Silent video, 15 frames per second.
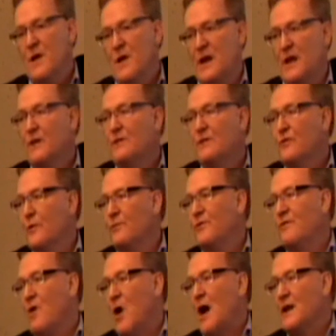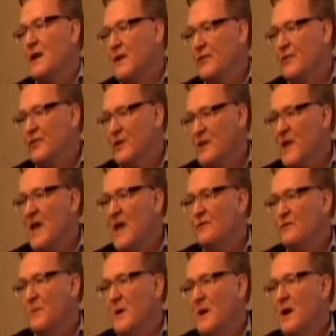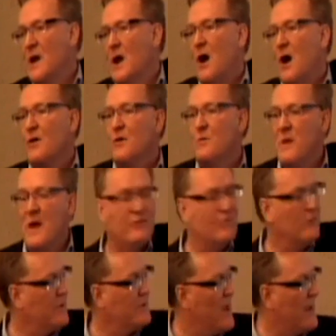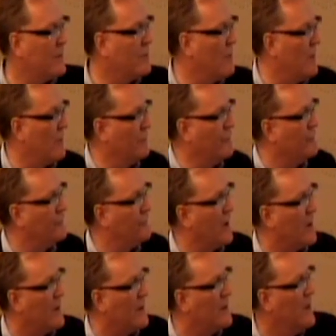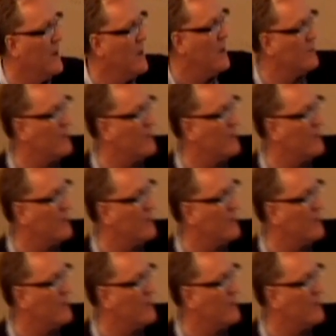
are you getting in terms of audience engagement? Are you measuring that across the site?